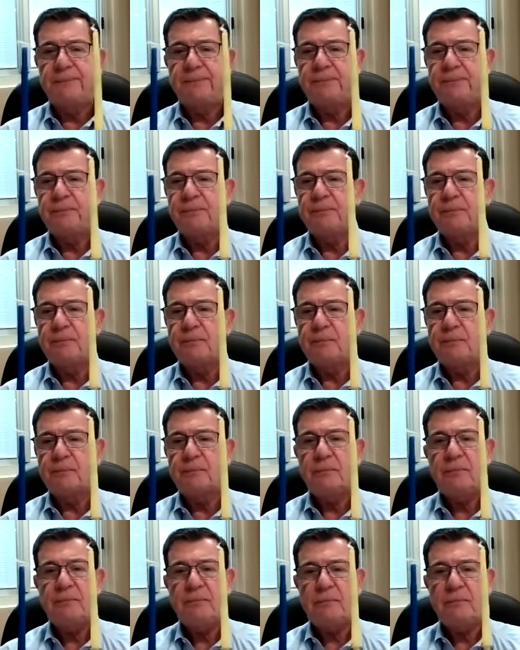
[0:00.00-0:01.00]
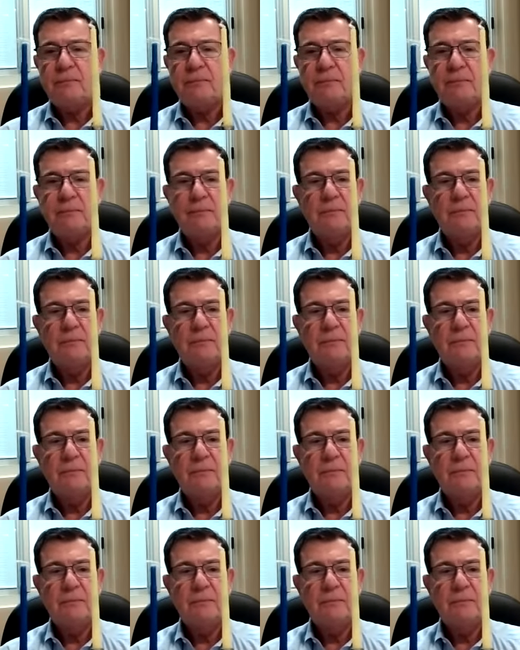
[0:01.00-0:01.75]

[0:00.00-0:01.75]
[no speech]